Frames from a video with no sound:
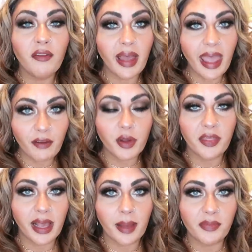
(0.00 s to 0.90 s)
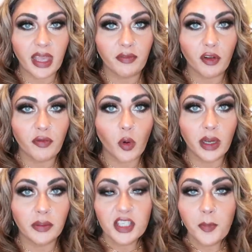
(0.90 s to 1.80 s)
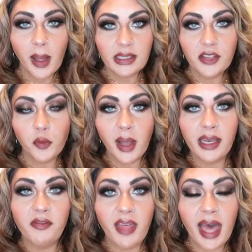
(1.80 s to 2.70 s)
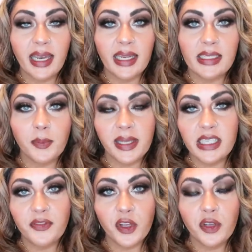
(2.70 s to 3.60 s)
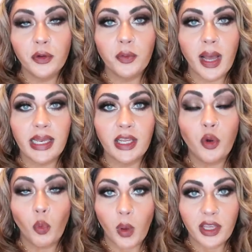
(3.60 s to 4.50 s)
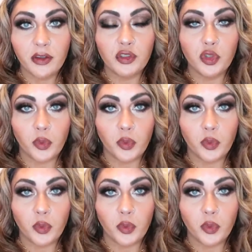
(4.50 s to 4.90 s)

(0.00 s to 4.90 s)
of everything I'm thankful for. The spot to the right of that is a place for you to write in what you're